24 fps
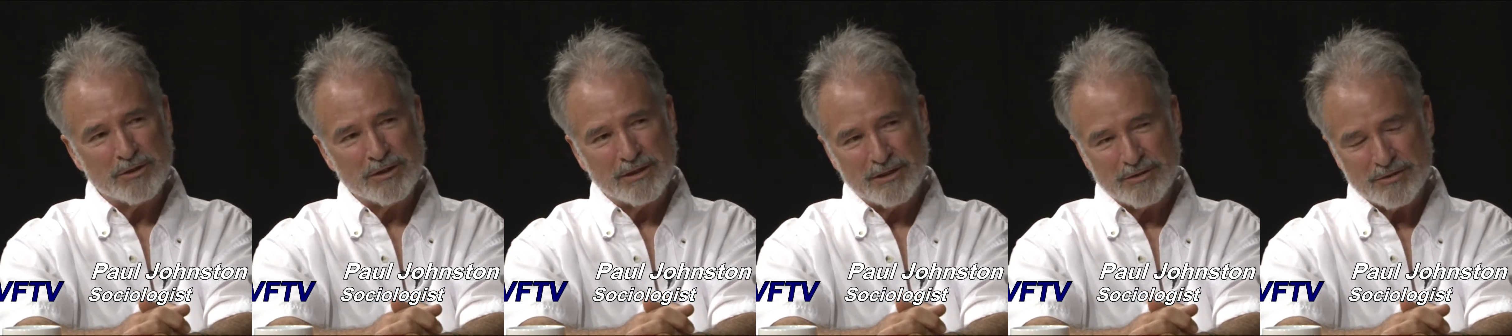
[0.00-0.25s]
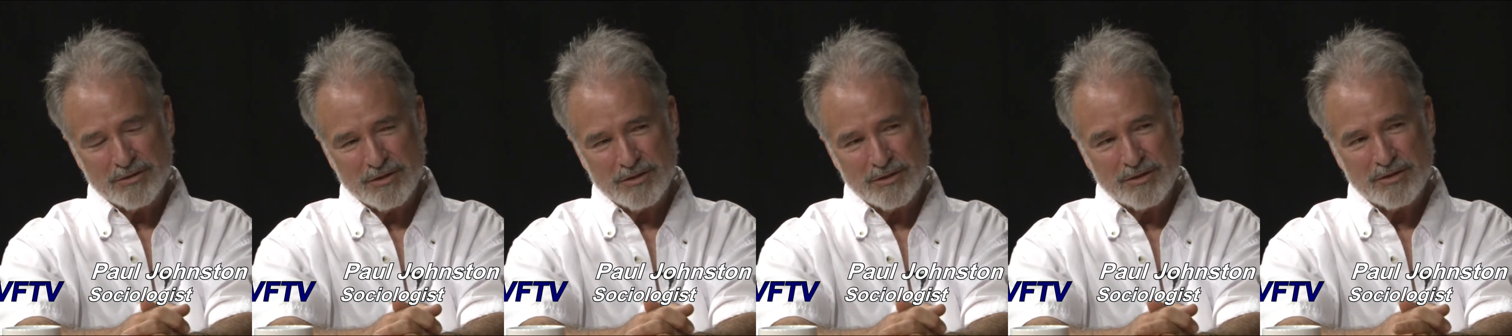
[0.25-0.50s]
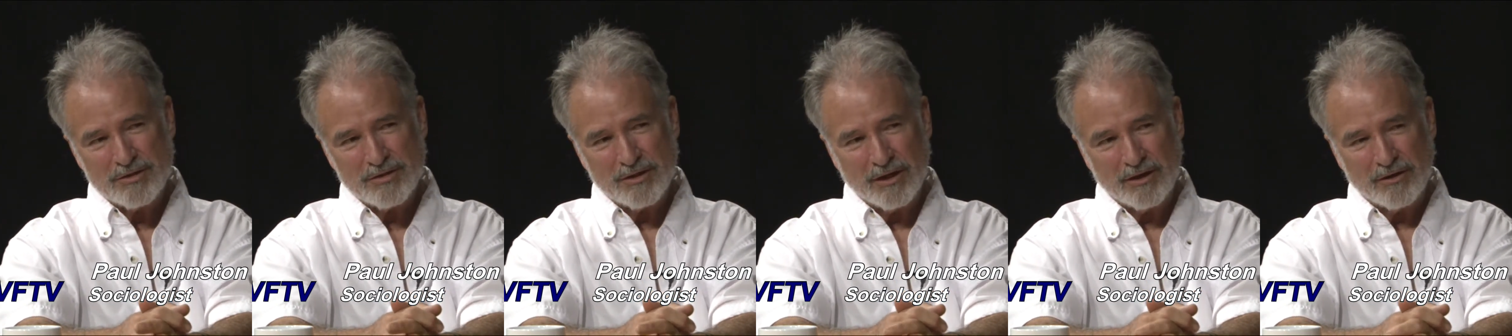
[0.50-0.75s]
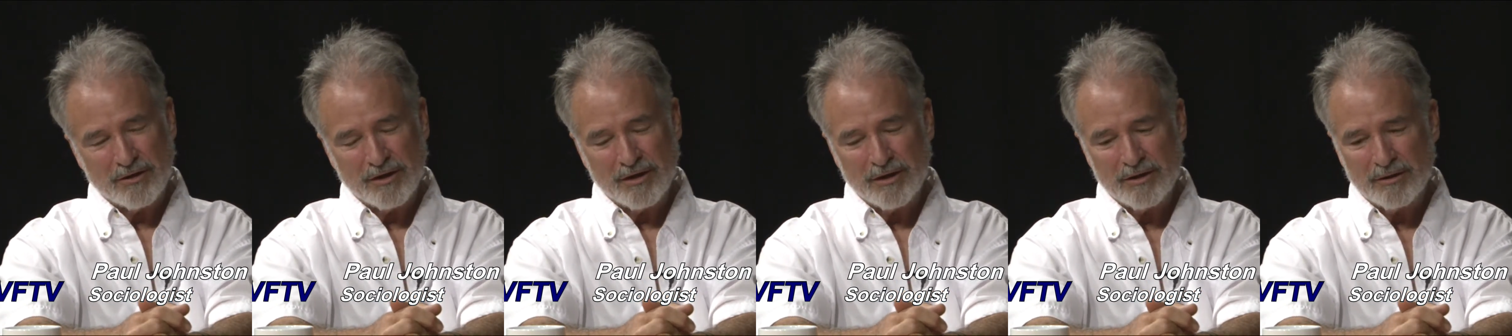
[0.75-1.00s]
us in this
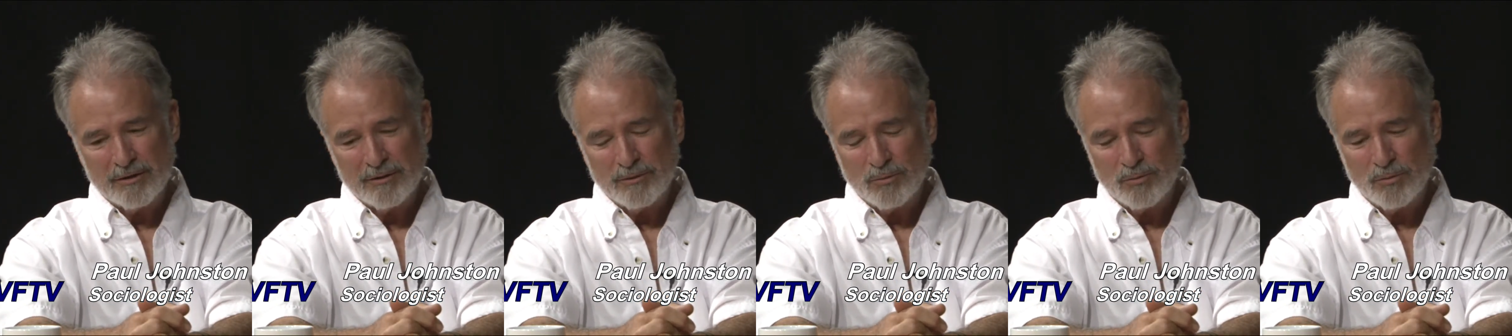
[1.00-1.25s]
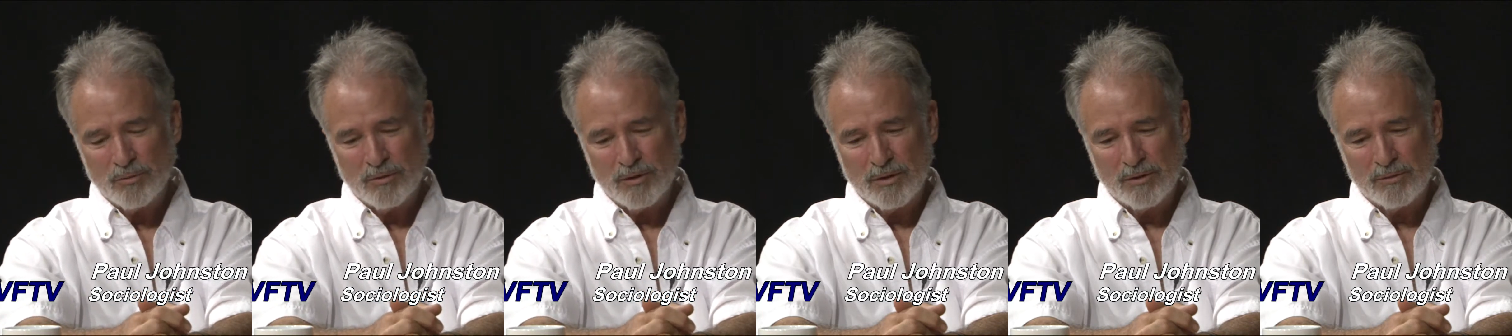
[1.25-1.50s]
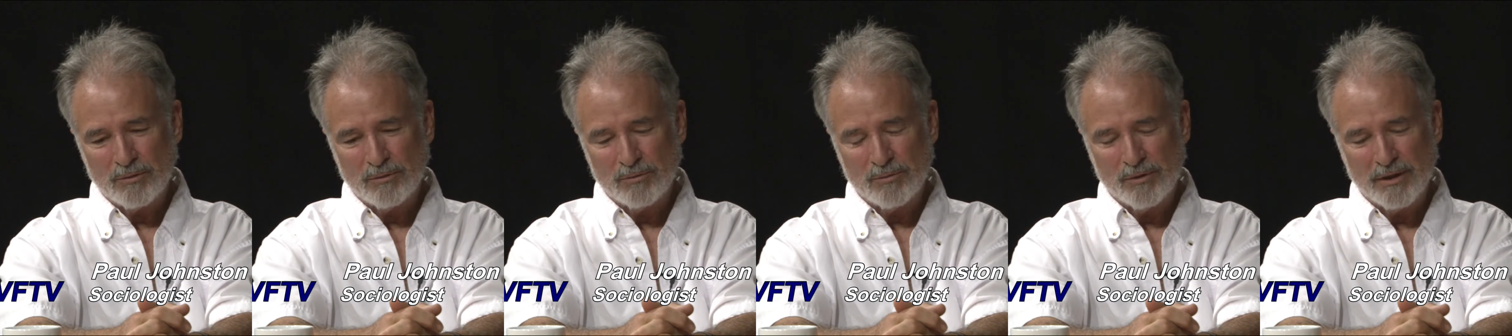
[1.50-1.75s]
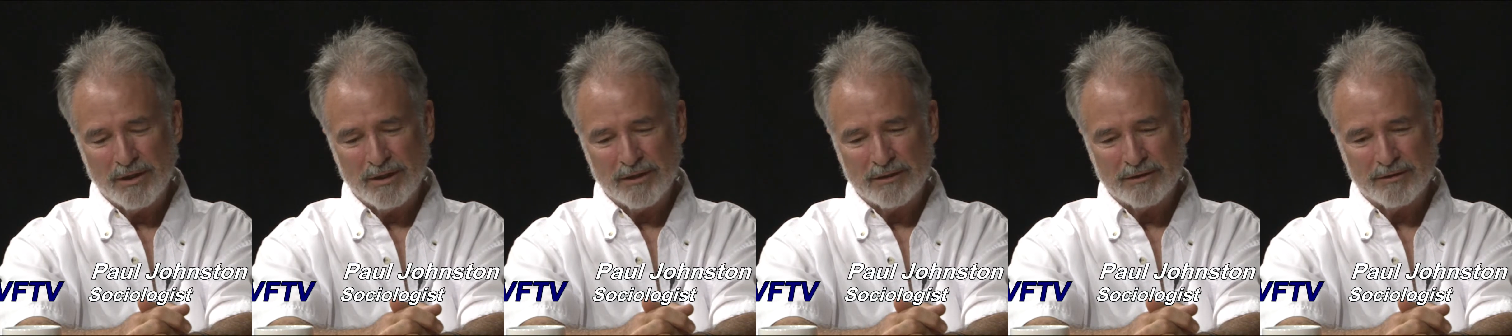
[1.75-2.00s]
area
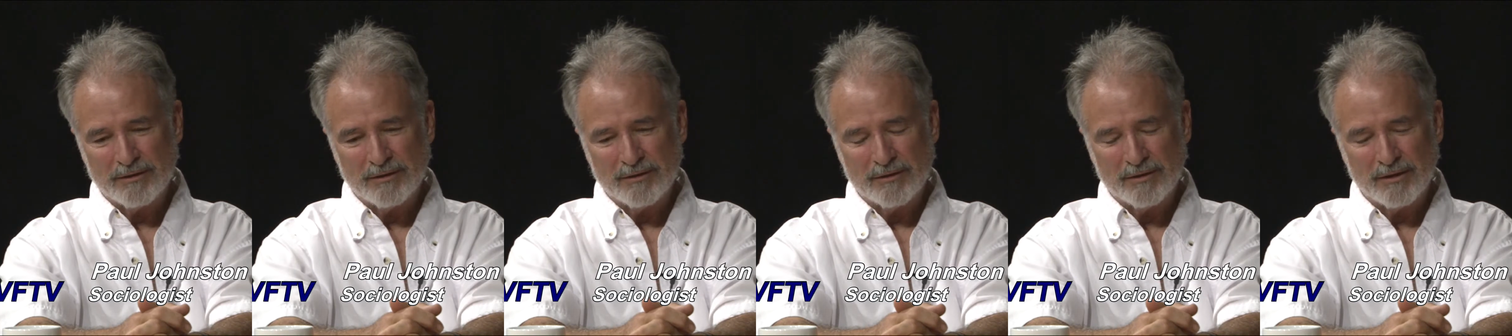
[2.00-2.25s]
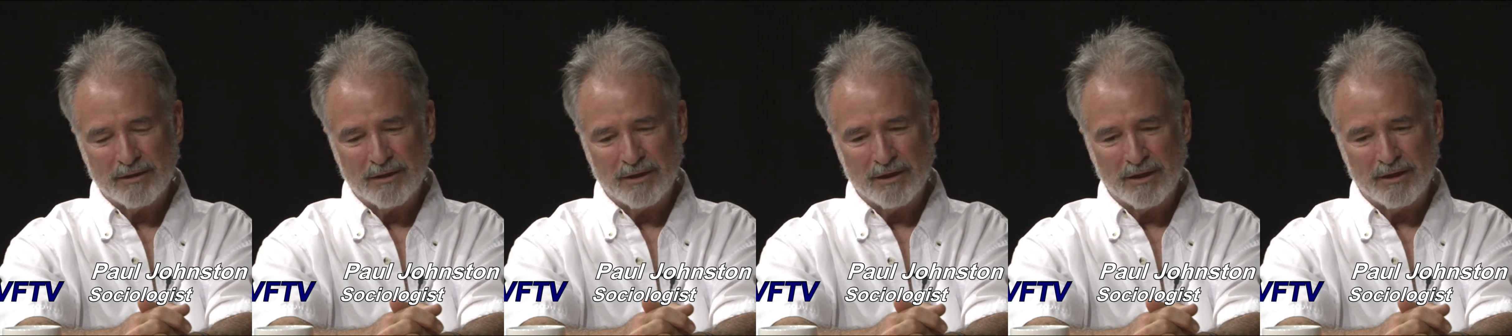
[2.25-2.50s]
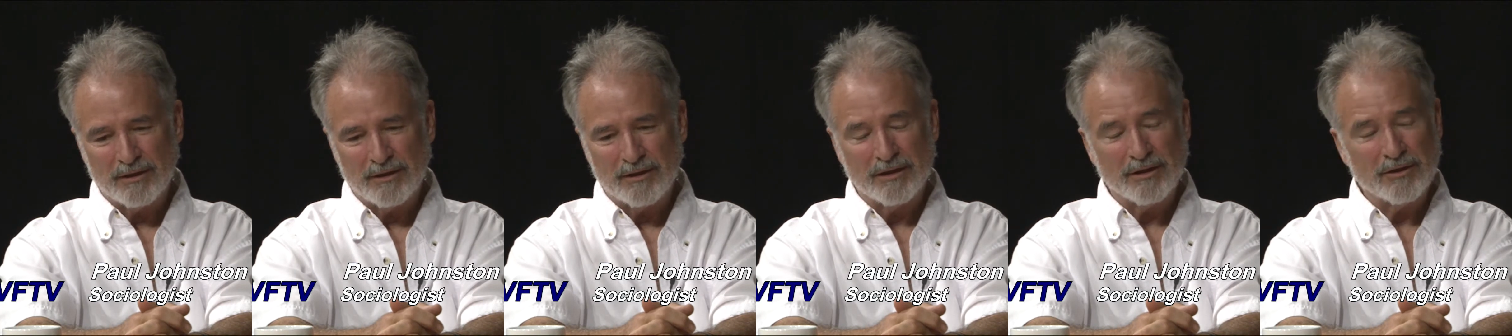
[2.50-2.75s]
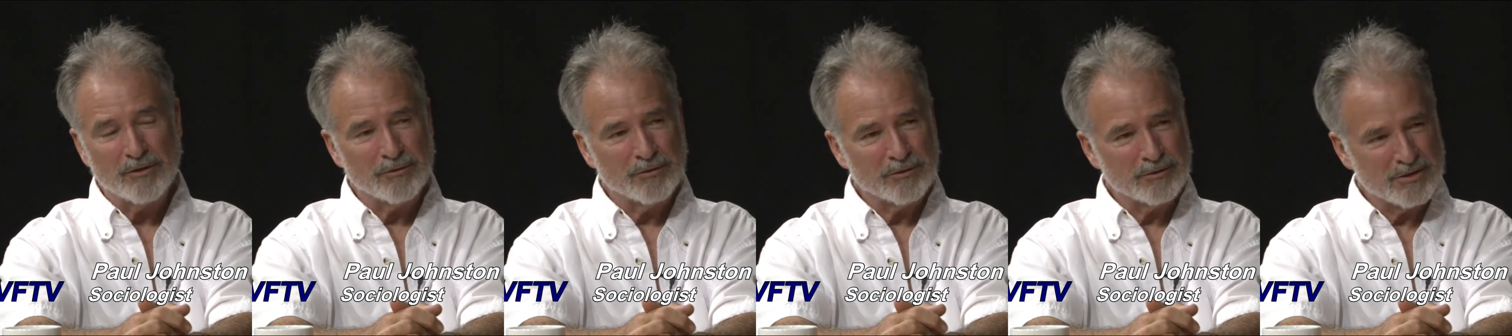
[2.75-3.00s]
when
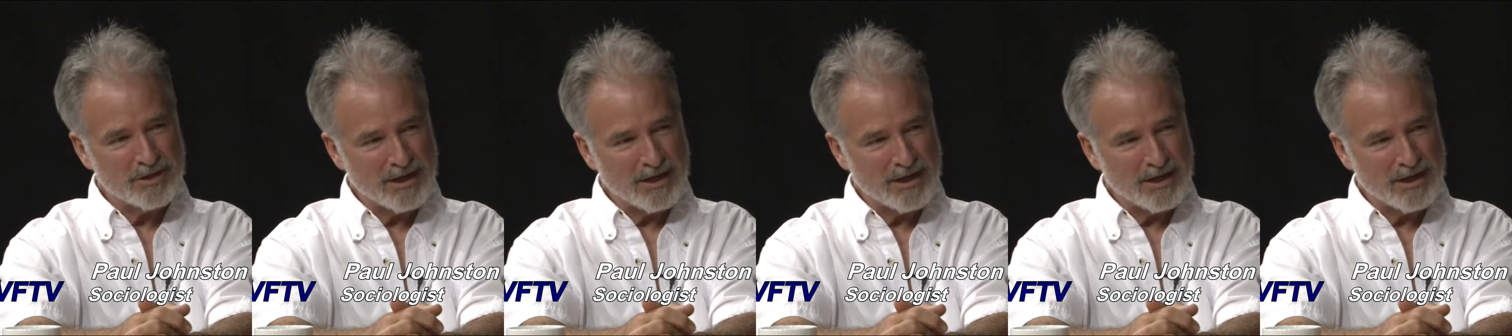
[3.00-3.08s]
another